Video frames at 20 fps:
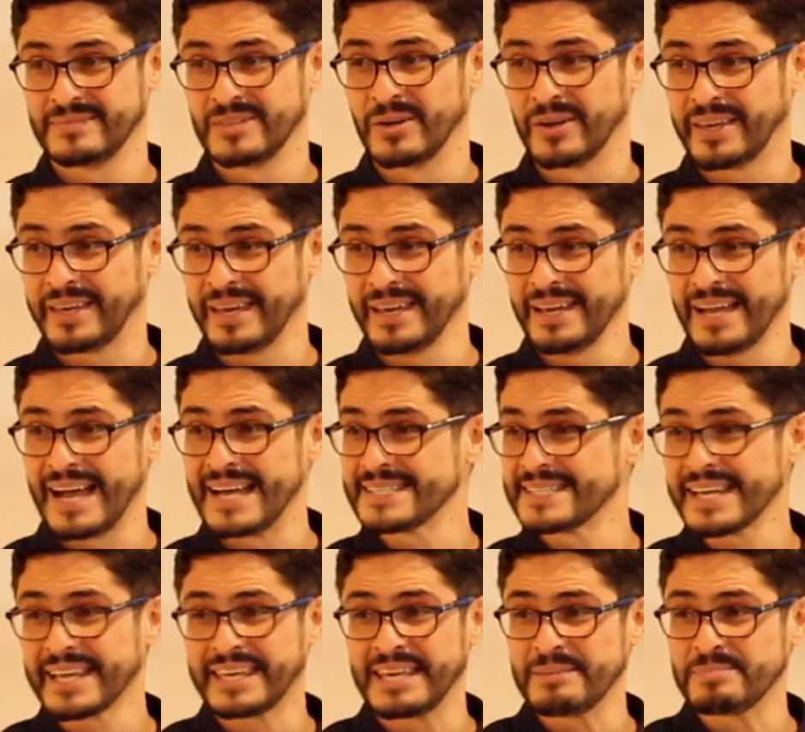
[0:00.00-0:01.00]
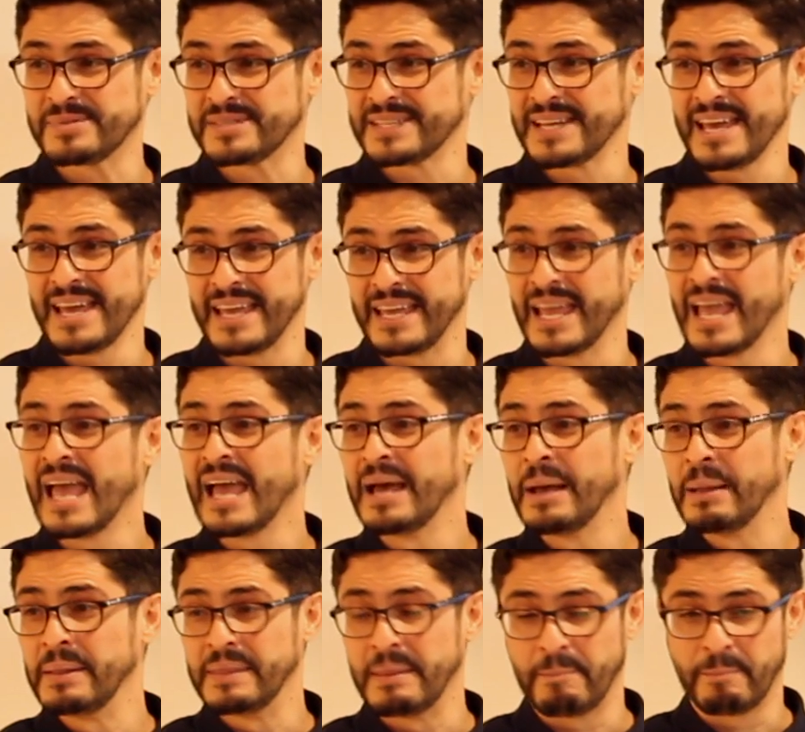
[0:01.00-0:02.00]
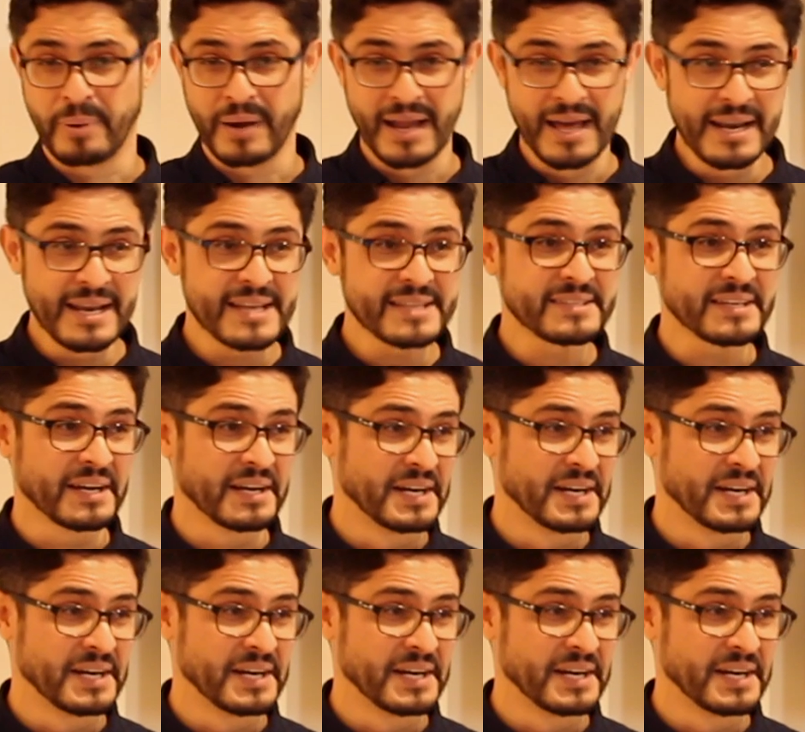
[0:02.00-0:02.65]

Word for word: Okay, as I keep saying, the planet